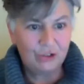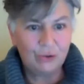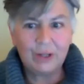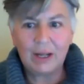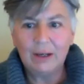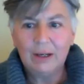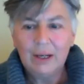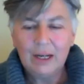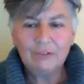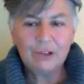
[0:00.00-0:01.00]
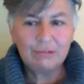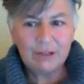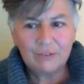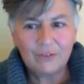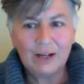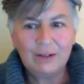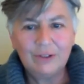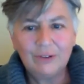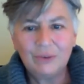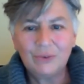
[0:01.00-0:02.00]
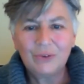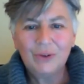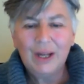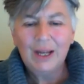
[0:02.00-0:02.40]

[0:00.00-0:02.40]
You do that every 3 to 5 years.